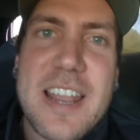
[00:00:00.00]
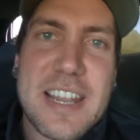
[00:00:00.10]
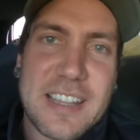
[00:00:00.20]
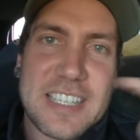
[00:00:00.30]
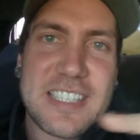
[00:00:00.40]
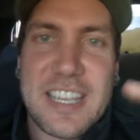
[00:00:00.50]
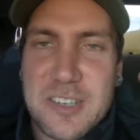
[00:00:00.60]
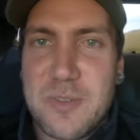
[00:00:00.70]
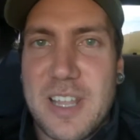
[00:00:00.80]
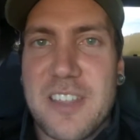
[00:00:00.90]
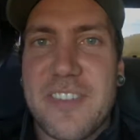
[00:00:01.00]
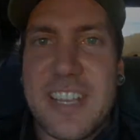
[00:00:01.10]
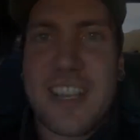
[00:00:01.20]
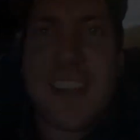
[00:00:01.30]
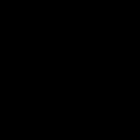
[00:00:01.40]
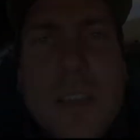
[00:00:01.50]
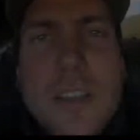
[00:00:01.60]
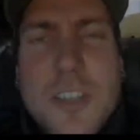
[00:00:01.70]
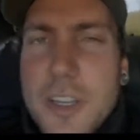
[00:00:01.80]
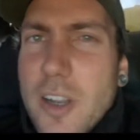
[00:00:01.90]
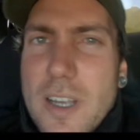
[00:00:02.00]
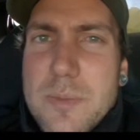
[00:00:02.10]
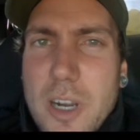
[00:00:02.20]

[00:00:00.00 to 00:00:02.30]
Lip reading: Now let's get into another video. So you guys might